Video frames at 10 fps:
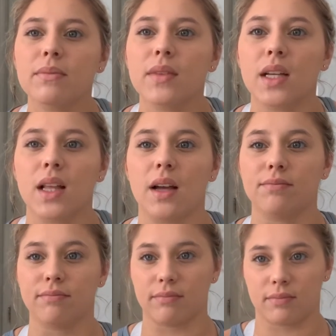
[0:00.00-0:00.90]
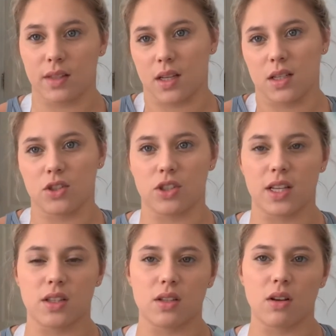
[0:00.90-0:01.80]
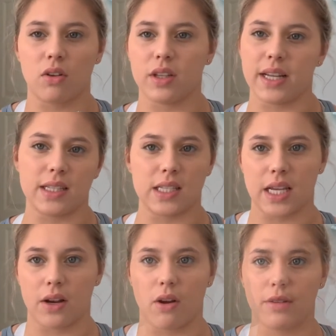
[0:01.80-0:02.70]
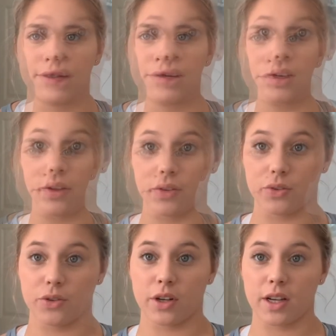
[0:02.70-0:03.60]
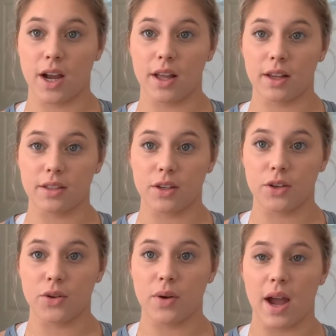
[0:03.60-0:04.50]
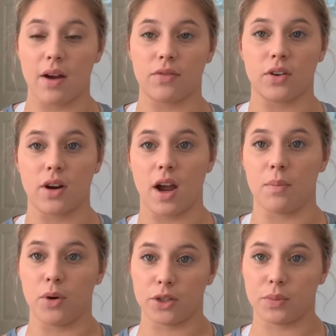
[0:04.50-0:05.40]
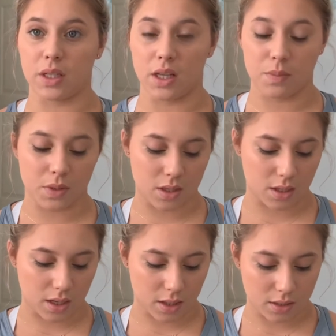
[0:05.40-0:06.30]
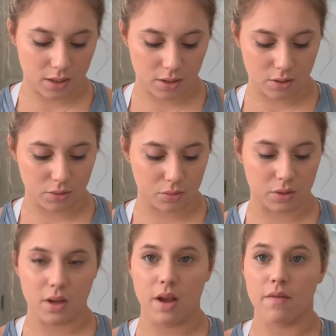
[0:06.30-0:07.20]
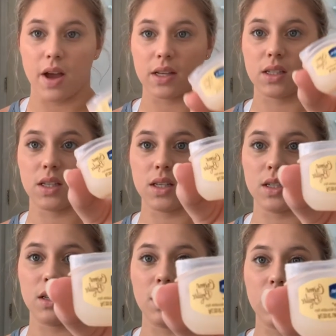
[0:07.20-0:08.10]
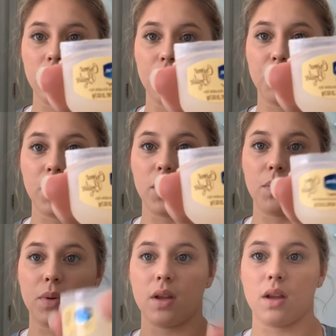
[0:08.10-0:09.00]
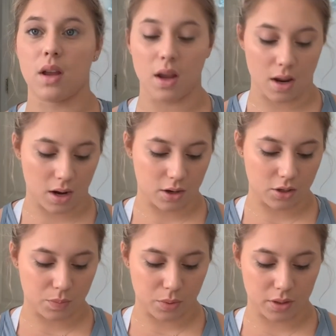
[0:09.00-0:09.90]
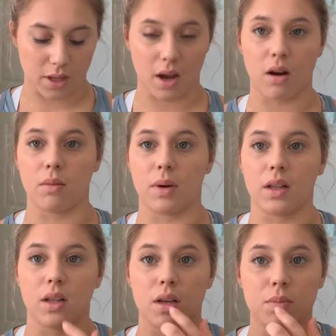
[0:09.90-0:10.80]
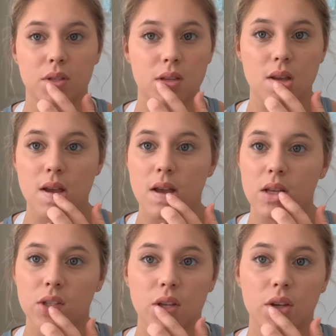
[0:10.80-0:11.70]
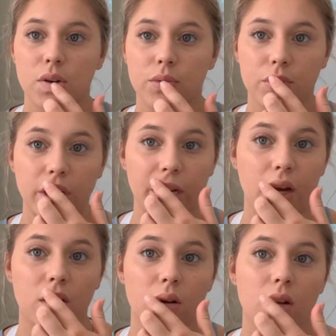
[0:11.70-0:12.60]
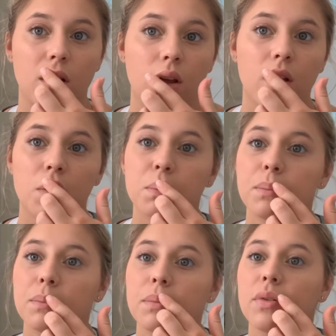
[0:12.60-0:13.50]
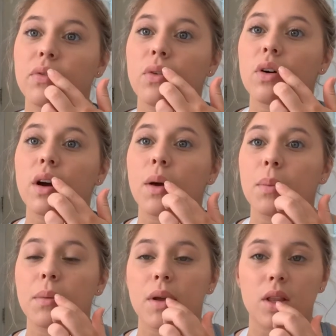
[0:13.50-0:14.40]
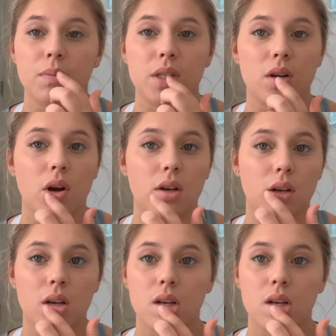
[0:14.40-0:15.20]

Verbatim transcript: like that. And it just gets all the dead skin off. Another trick I like to do after I brush my lips is I like to use Vaseline lip therapy and I just put that on my lips so they don't dry out before I put my lipstick on.